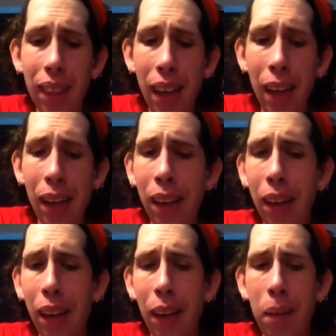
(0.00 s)
And it,
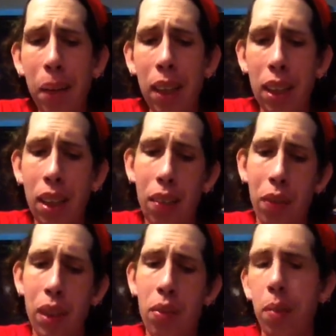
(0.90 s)
it makes a
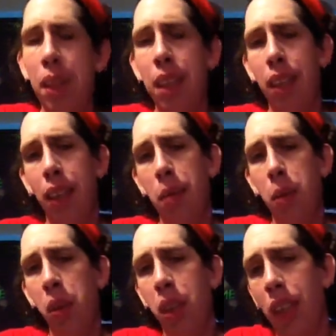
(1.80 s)
difference for me
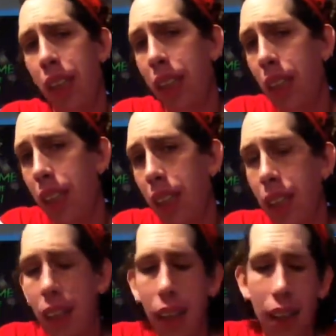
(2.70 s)
emotionally.
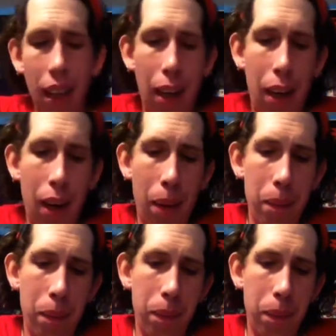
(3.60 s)
Um,
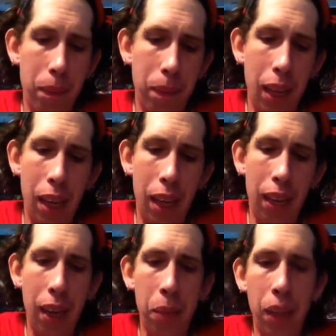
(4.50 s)
and
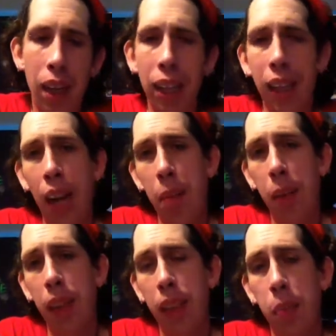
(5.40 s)
I'm kind of glad
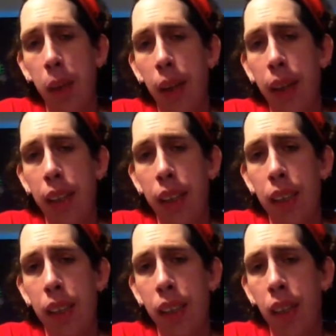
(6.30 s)
because the
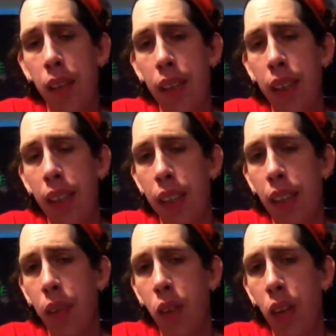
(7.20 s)
parents of the kids that
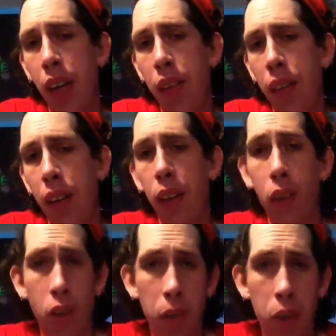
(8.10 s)
I'm driving
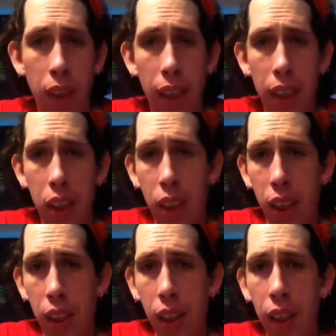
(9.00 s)
know I'm
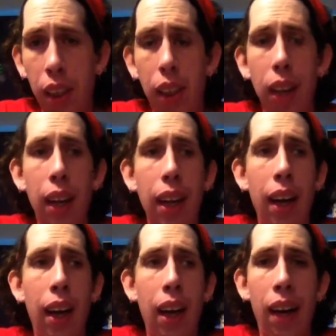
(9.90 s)
transgender.
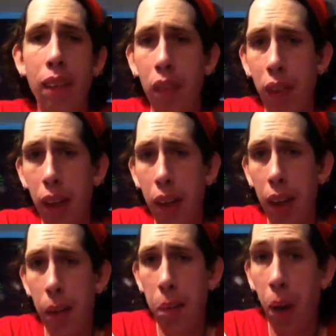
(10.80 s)
Um, they're
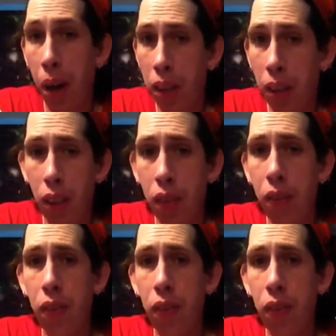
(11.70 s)
very positive.